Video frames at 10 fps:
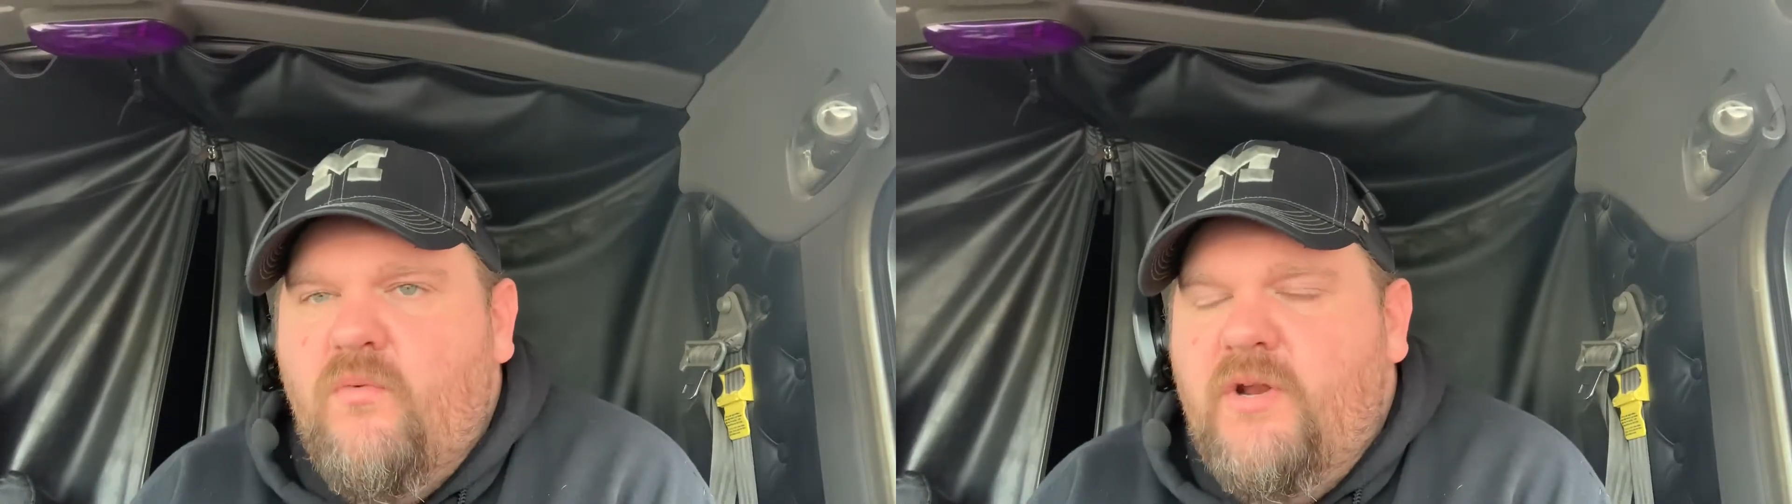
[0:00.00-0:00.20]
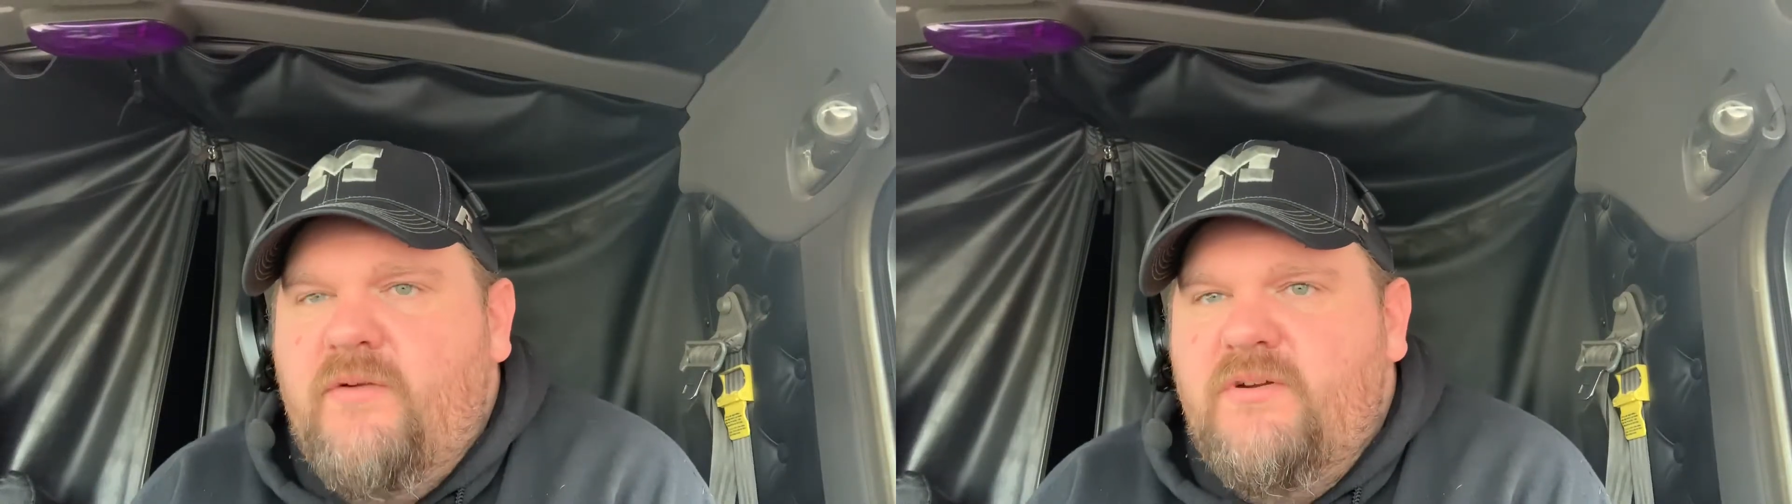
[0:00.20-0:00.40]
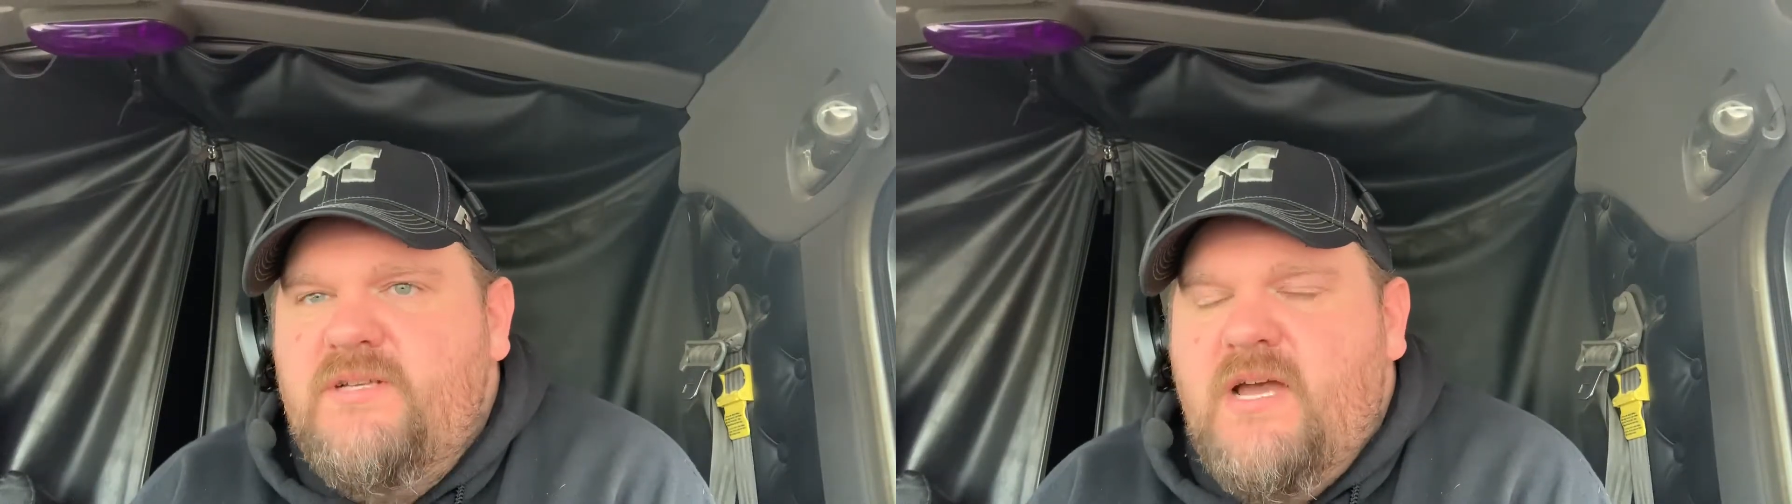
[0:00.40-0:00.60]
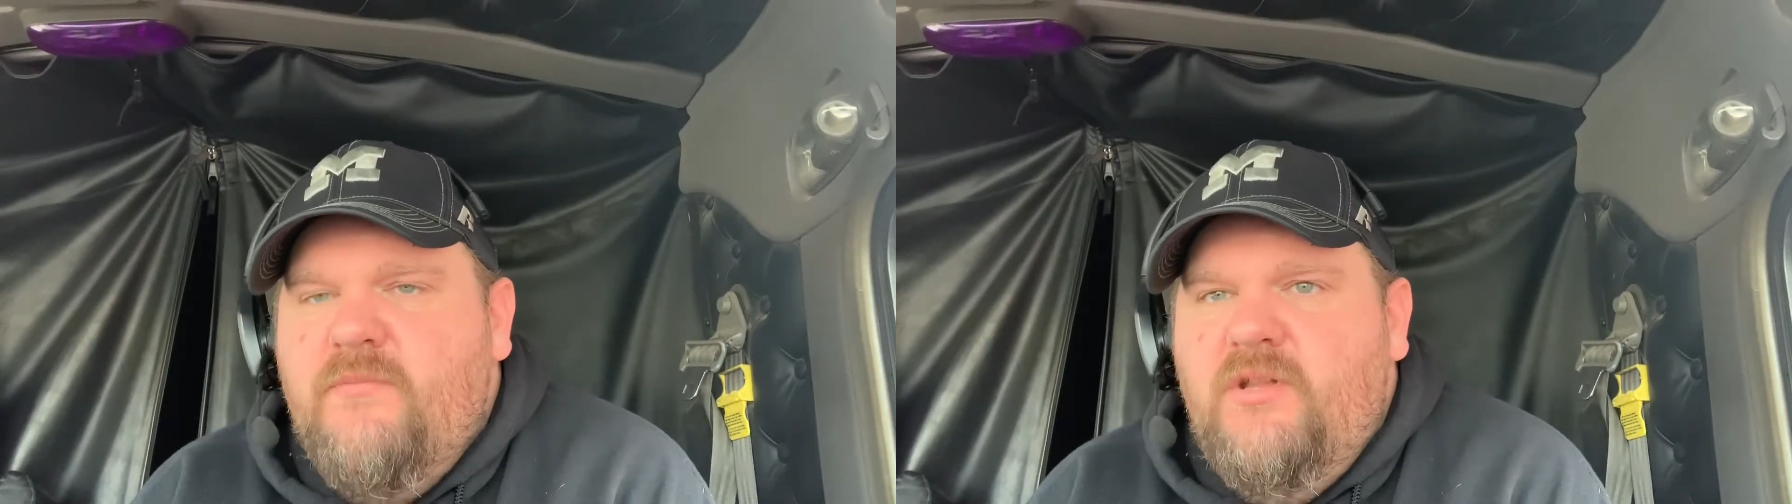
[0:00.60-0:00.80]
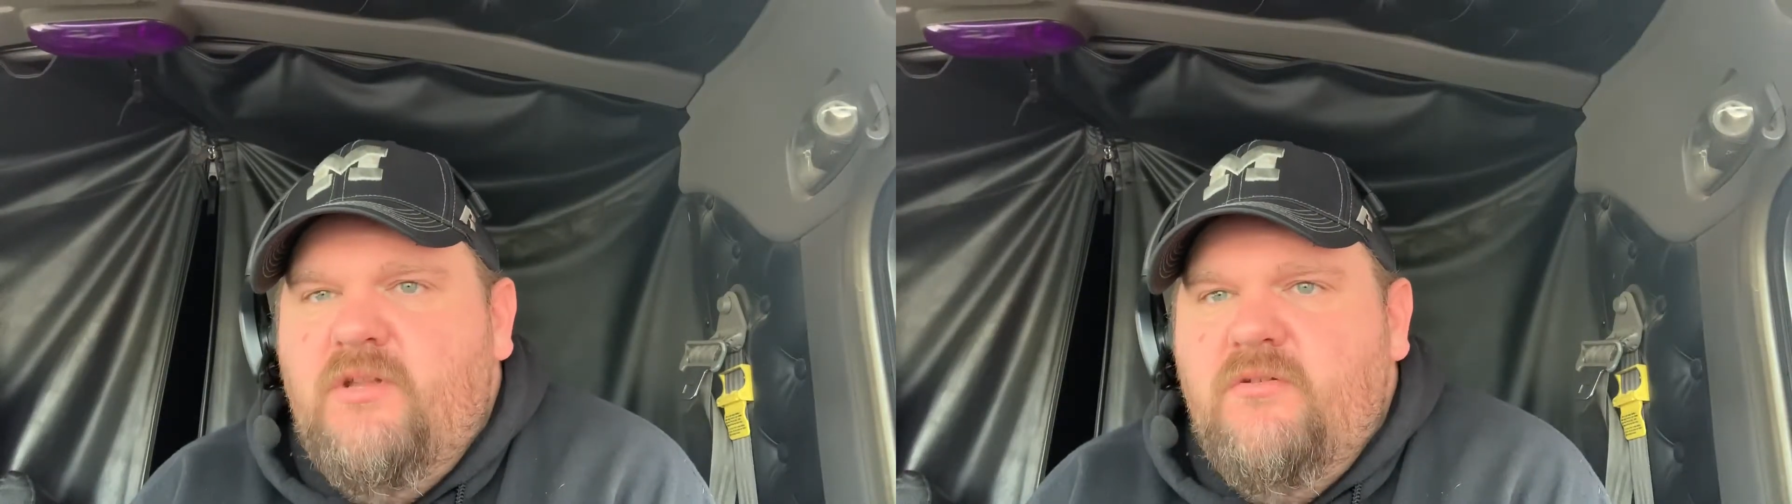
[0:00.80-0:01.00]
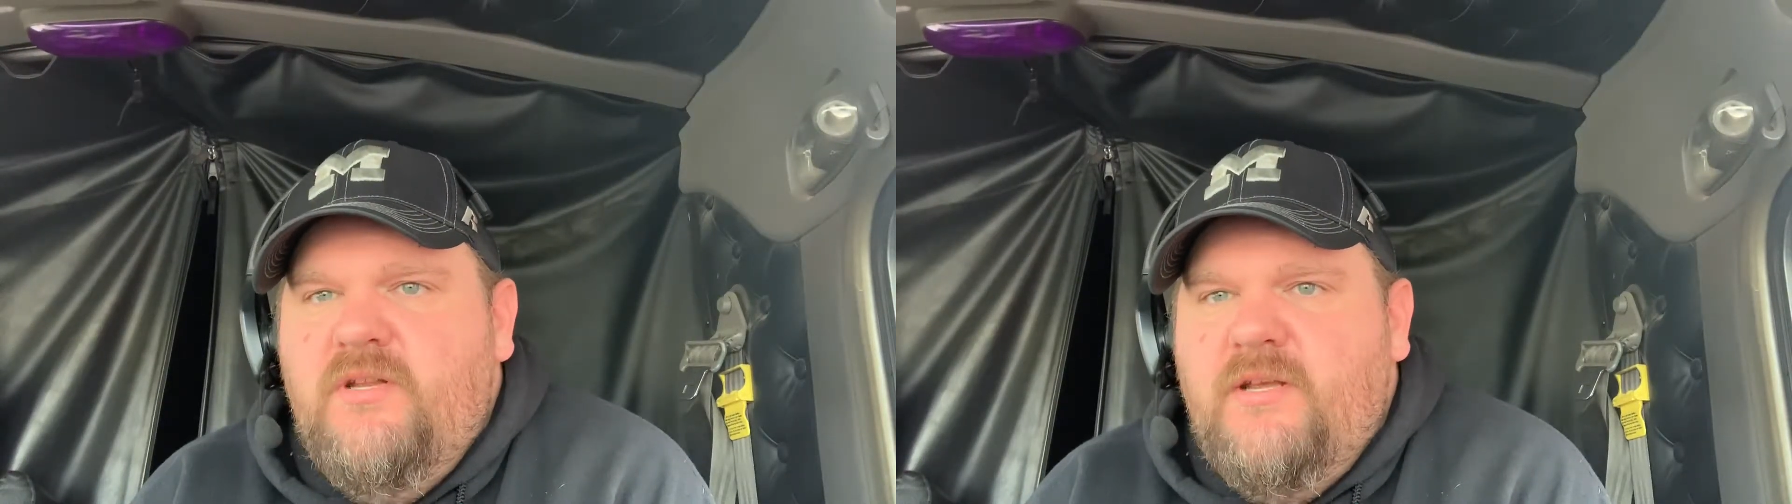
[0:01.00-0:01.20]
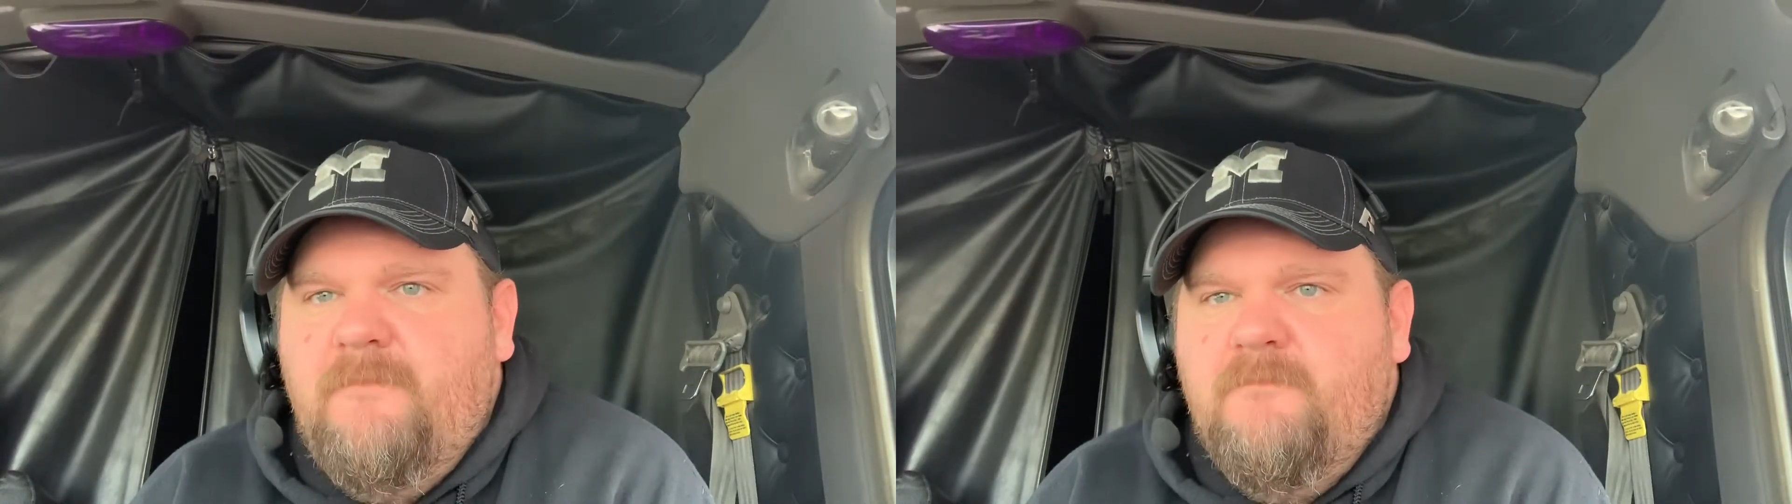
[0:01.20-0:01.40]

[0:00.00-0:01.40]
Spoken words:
whatever time unloading.